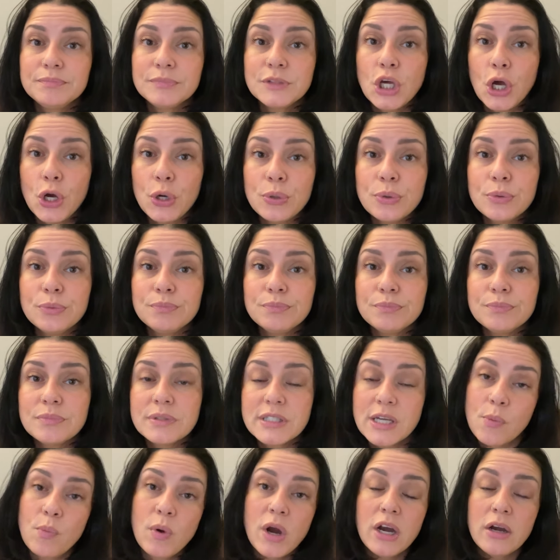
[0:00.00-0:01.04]
Go
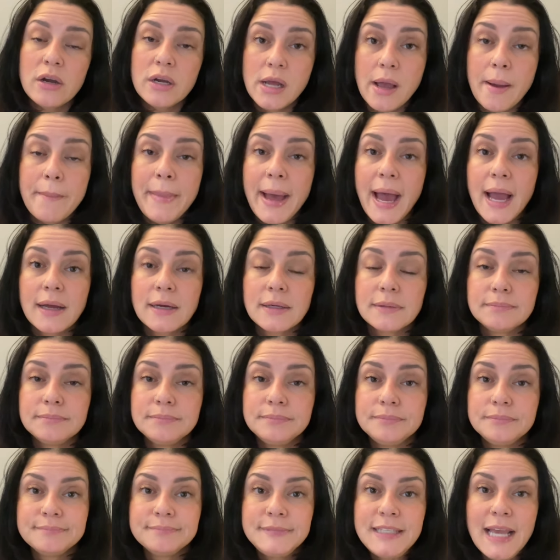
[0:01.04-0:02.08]
somewhere and come back.
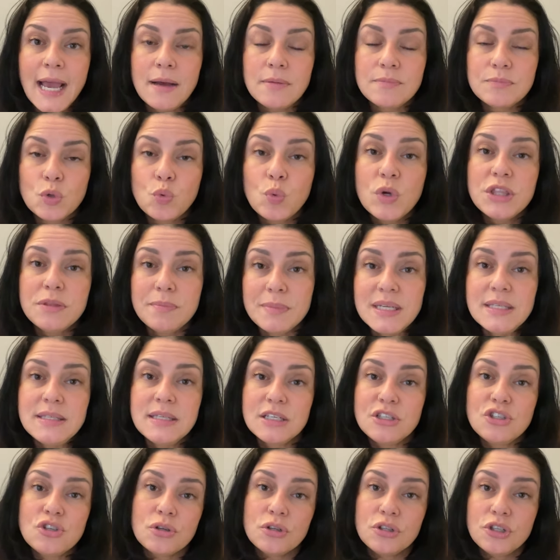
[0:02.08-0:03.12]
Yeah, with my
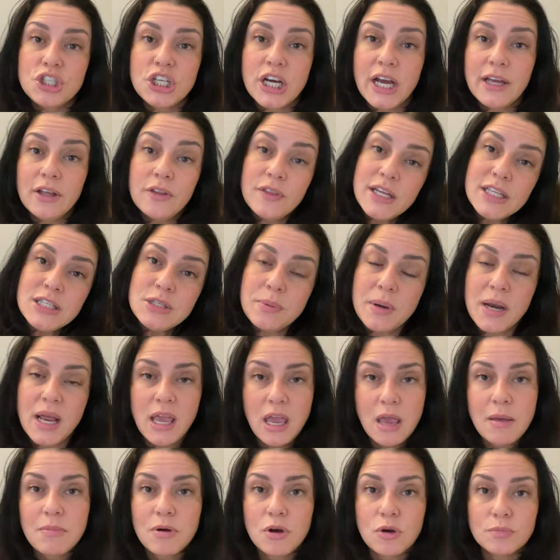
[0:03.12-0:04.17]
6-year-old child, that's what I
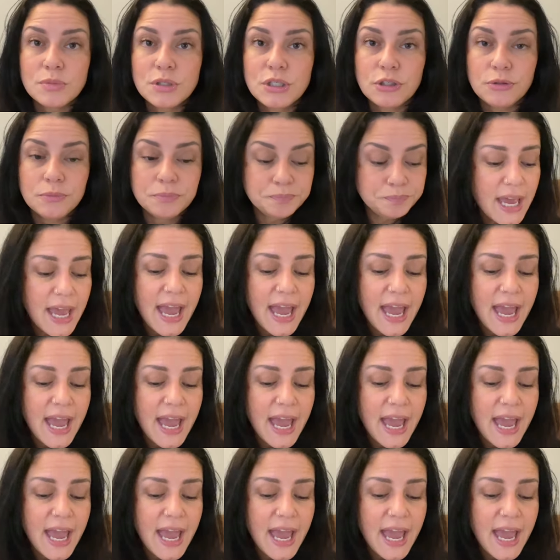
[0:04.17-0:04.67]
came home to.